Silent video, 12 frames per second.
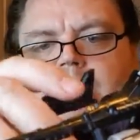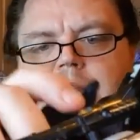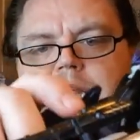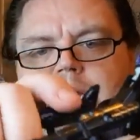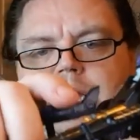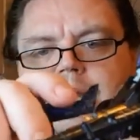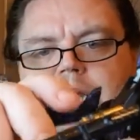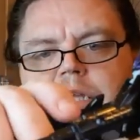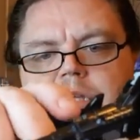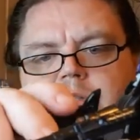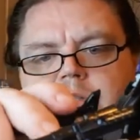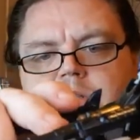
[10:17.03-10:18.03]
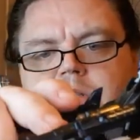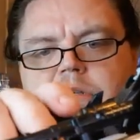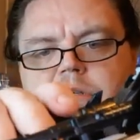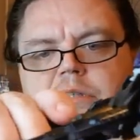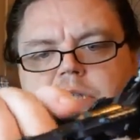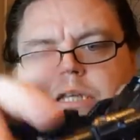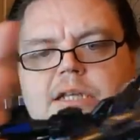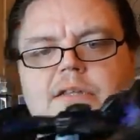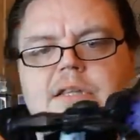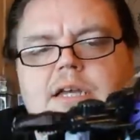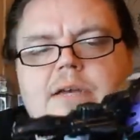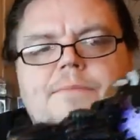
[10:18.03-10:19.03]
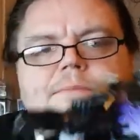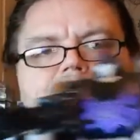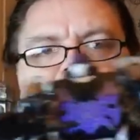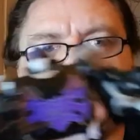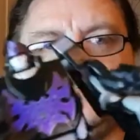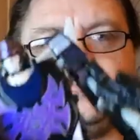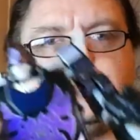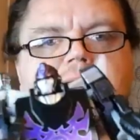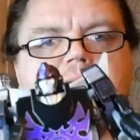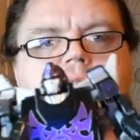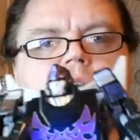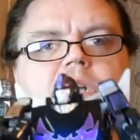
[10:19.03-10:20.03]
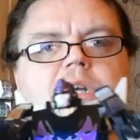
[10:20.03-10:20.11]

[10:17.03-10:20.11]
like that. So he can shoot